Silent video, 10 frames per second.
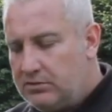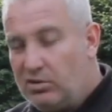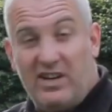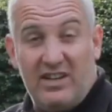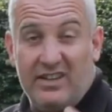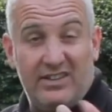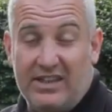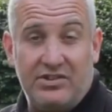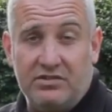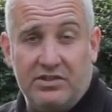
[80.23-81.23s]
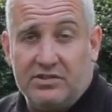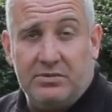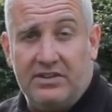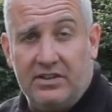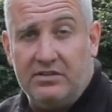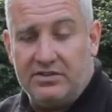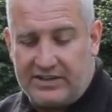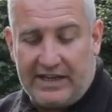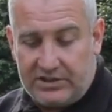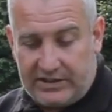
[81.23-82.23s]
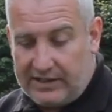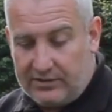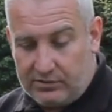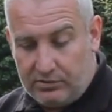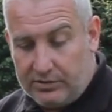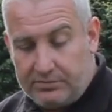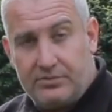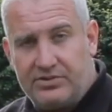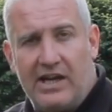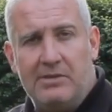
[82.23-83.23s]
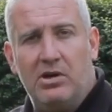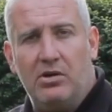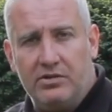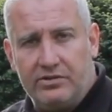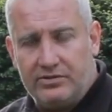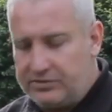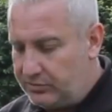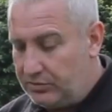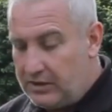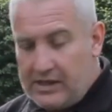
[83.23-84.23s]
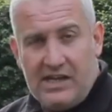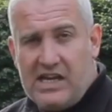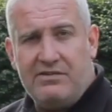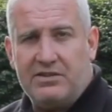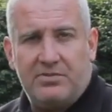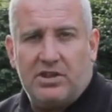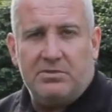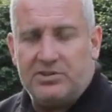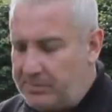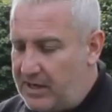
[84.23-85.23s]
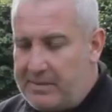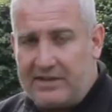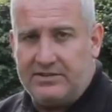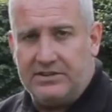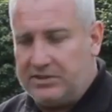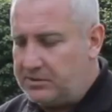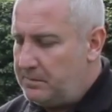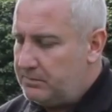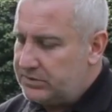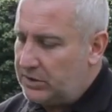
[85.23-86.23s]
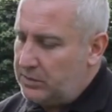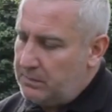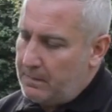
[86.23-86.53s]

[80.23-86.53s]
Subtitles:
or any of the accessories that we do, the stage stands or the stabilisers or even a couple of spare bank sticks, you know. So